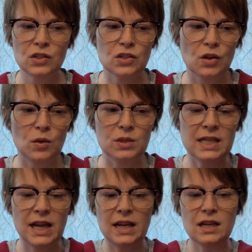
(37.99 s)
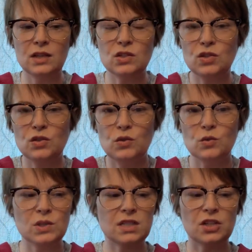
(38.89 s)
to go take
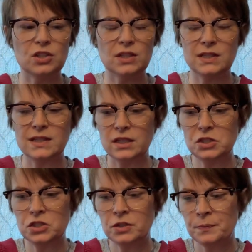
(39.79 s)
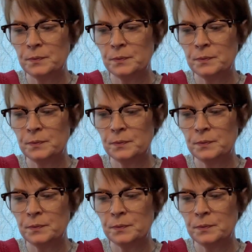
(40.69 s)
to such and such.